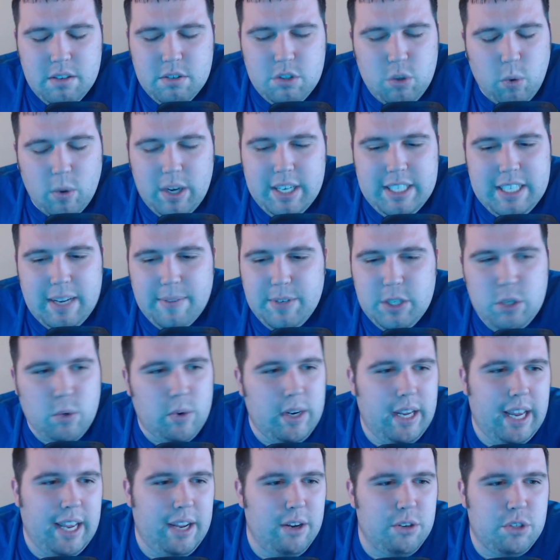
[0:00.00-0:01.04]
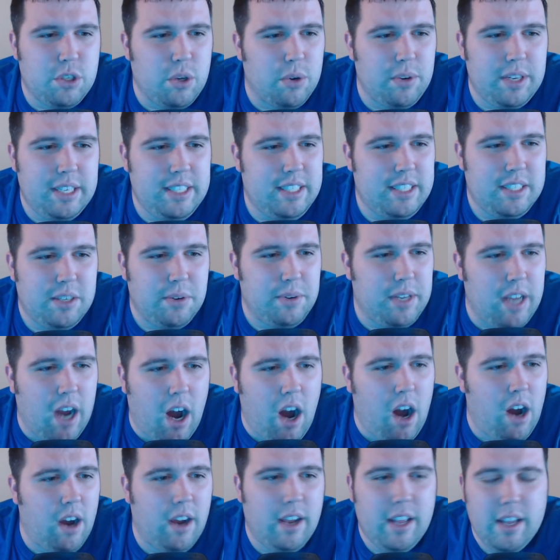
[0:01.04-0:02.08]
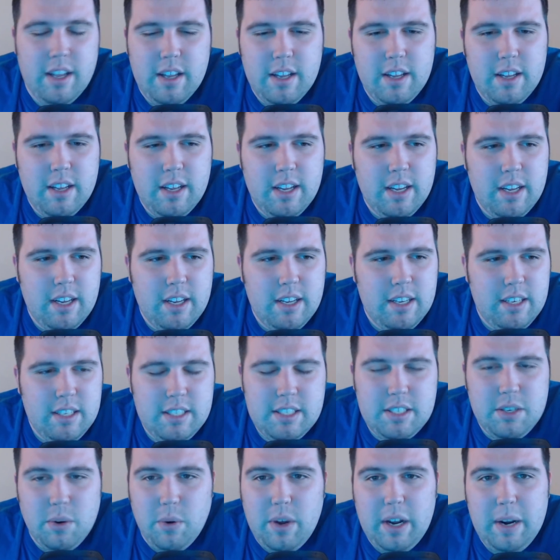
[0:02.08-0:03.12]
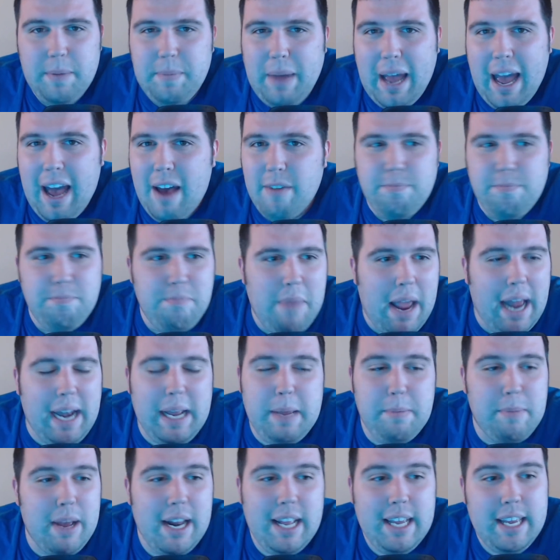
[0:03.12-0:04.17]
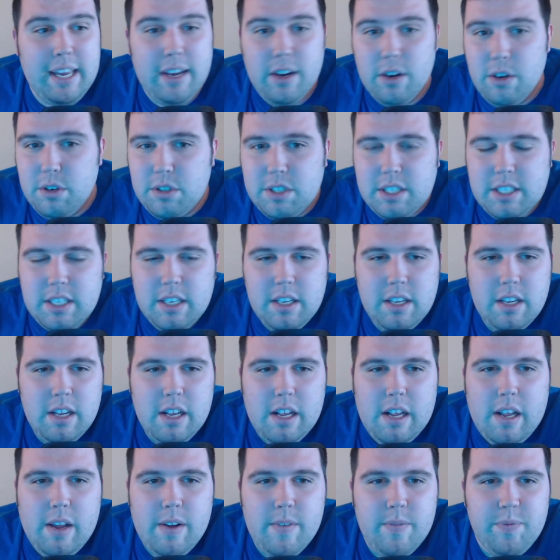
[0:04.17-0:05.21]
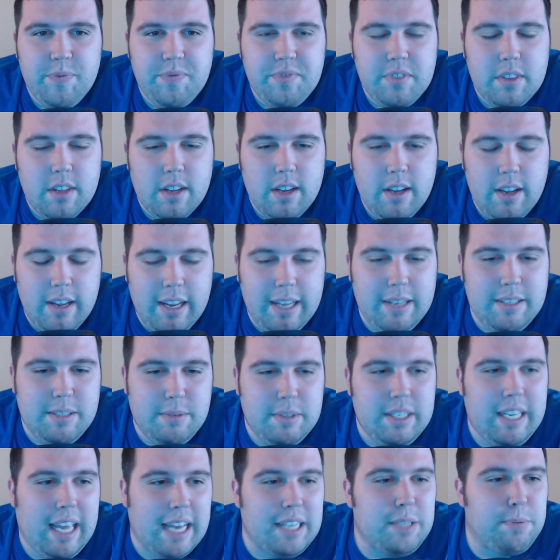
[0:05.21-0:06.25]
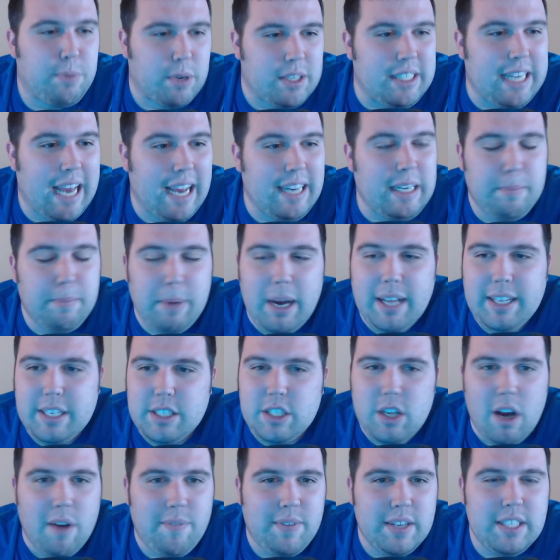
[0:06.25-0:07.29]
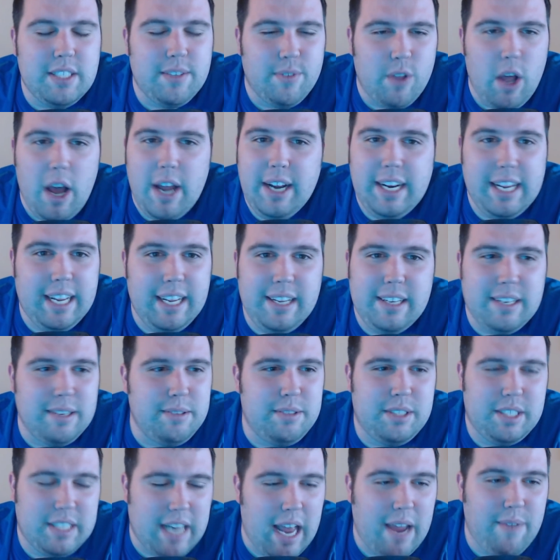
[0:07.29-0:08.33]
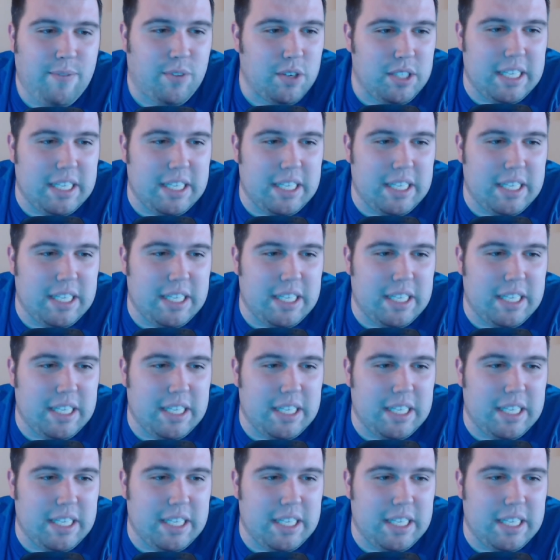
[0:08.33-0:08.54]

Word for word: twenty-seven, twenty-eight years old, he's still young. He's still going to have many, many years. He gets protected on this offensive line. He could stay for